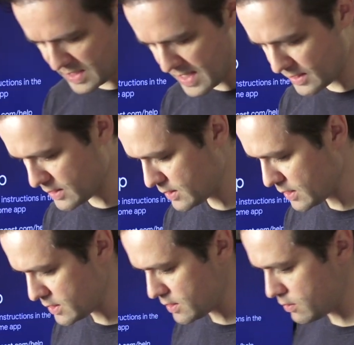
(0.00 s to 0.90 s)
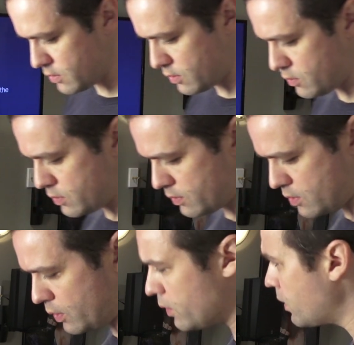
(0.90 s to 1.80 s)
Yes, I see the code.
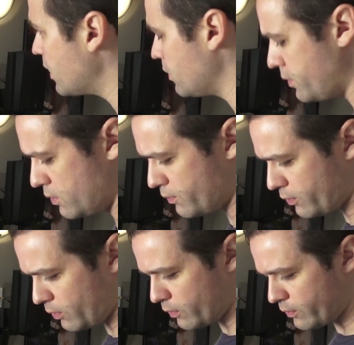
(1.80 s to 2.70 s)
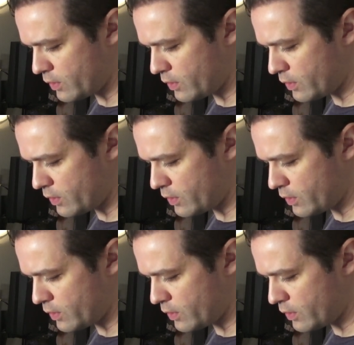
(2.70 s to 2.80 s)
No, I don't want to help you improve.